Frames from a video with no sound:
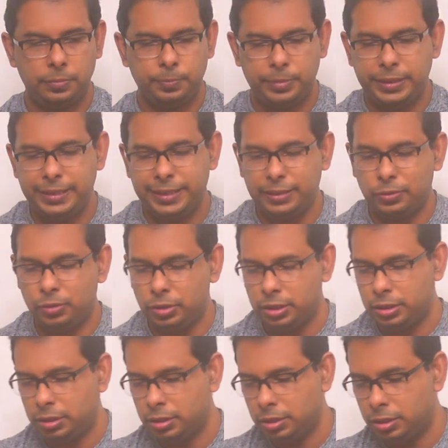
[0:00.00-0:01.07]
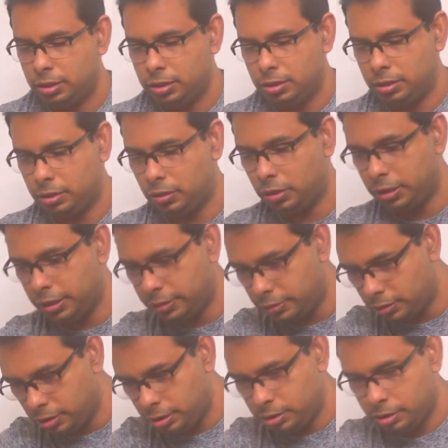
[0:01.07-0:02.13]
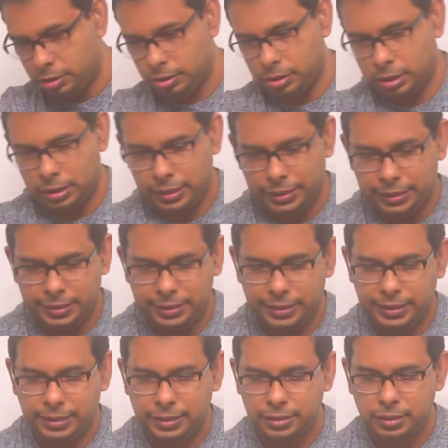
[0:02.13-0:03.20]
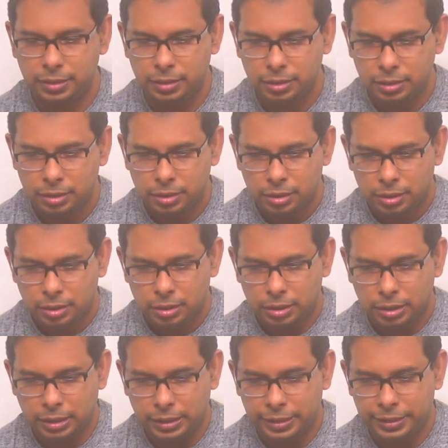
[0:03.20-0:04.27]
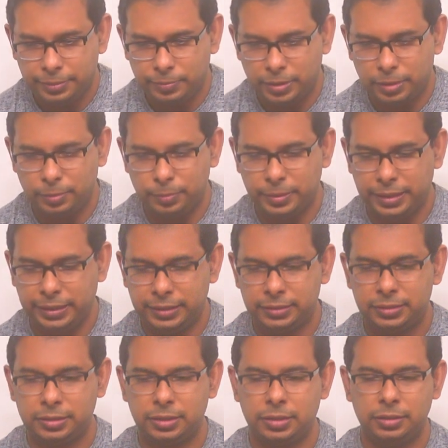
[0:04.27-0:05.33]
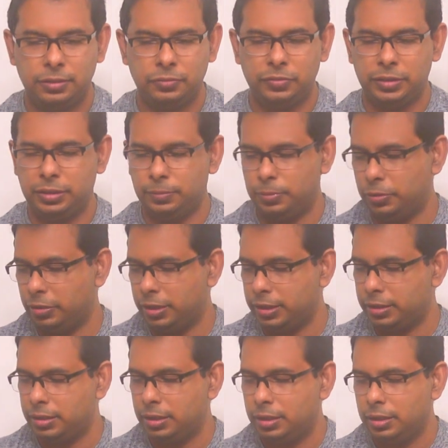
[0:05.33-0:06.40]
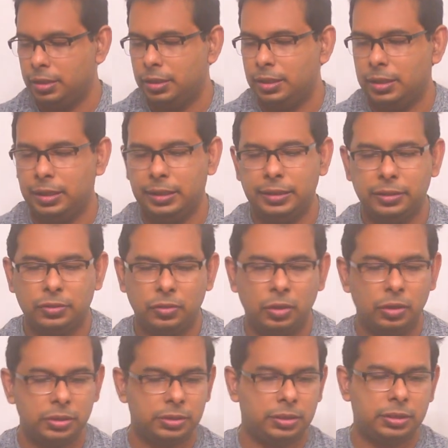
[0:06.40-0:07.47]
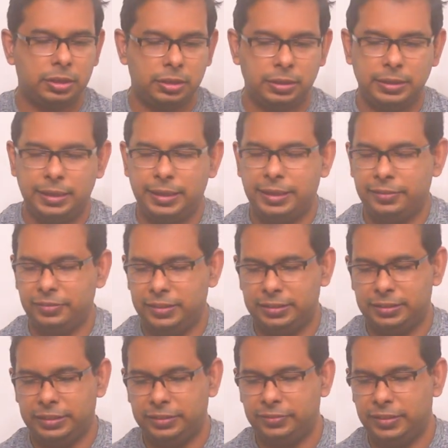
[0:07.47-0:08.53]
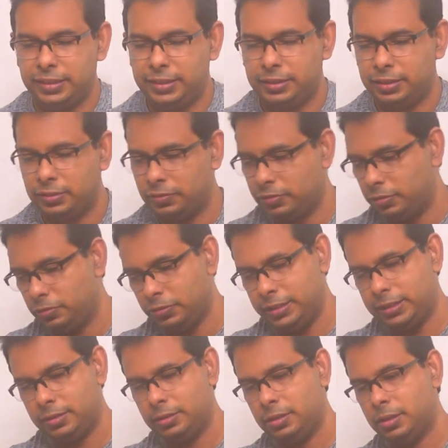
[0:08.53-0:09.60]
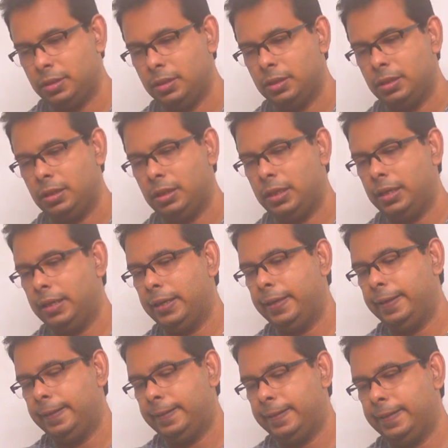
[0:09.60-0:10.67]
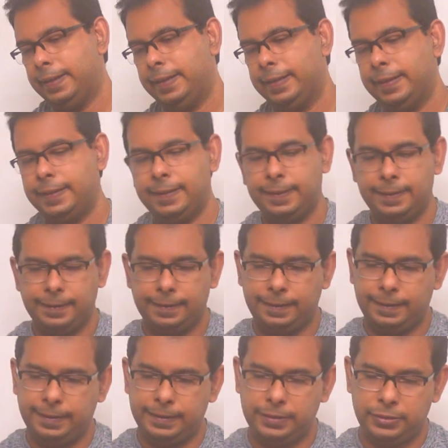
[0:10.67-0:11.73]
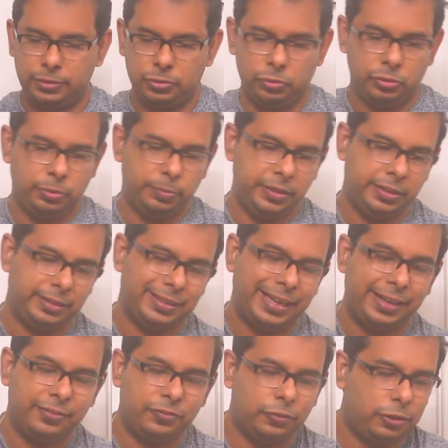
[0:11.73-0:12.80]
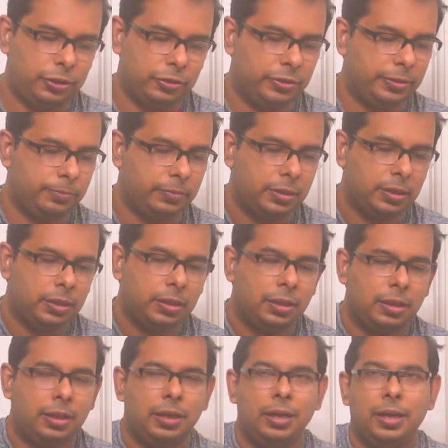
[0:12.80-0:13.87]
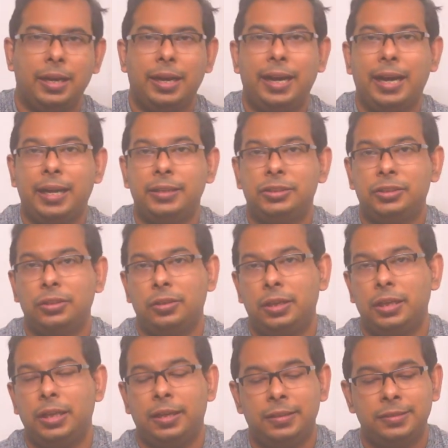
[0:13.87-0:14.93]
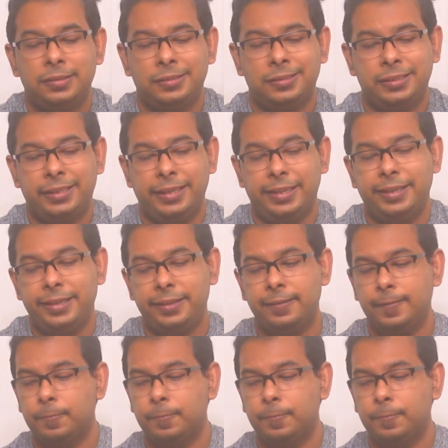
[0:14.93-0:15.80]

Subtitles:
pretty good all in all. I think I am amazed with the product and the cost that I have received it with. I think I should be thankful to him, and surely I'll share